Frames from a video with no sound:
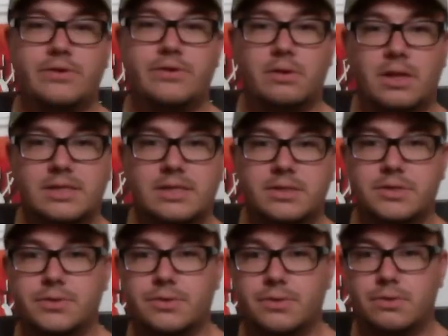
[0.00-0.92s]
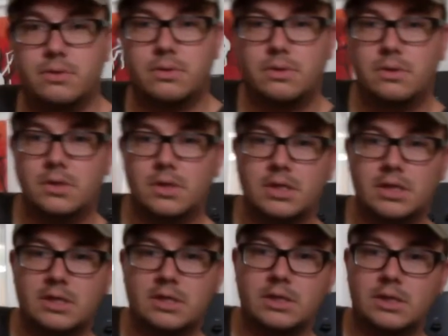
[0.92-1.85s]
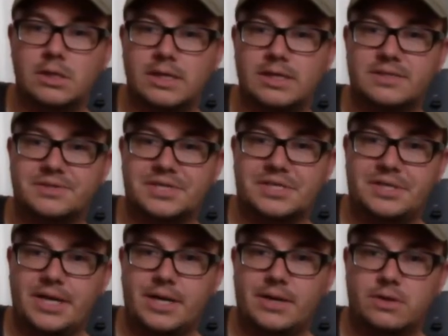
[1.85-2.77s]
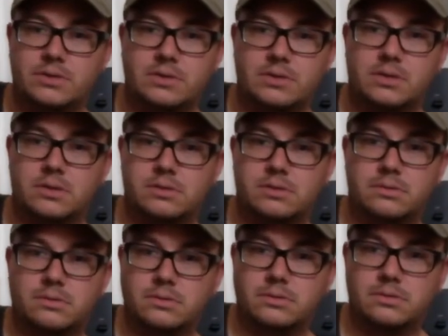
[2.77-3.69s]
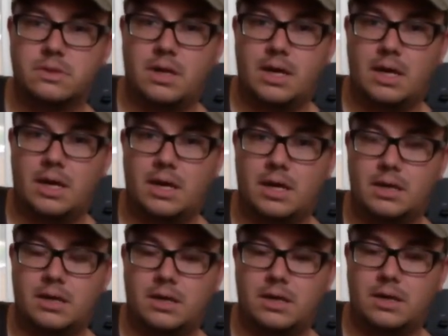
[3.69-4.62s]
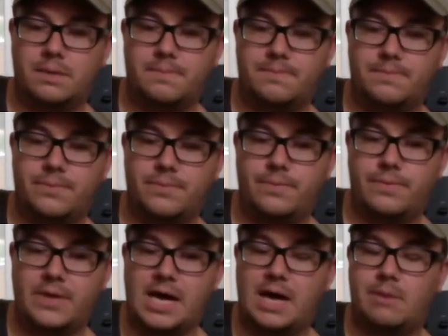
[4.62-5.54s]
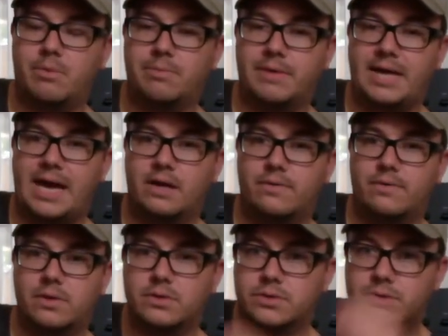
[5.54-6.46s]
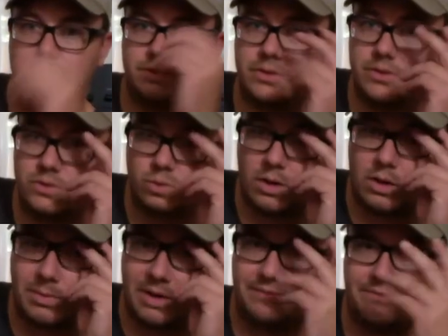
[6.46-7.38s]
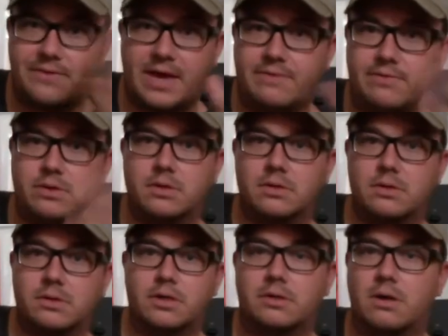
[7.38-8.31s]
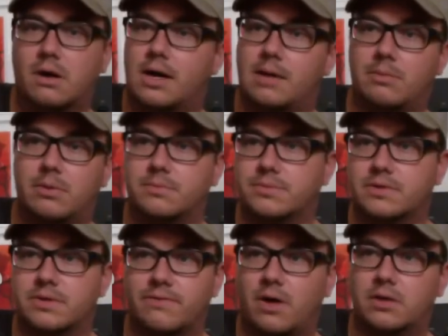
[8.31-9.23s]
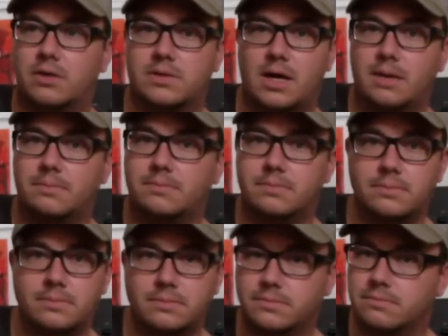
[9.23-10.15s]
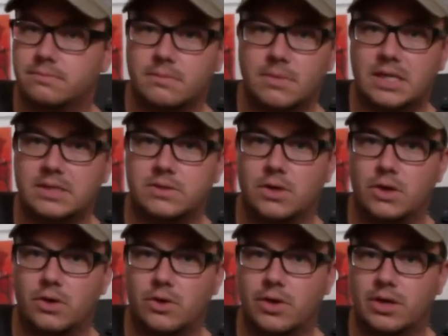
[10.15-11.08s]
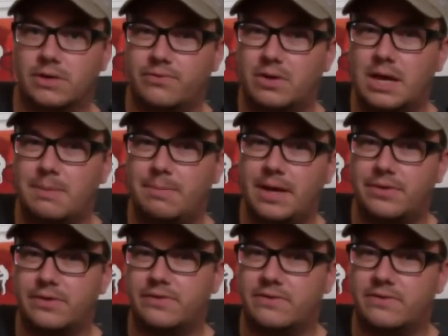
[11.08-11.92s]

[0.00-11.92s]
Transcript: you'll listen to is The Deers, and the album Gang of Losers is one of my favorite guitar albums of all time. It's so good. If you can pick this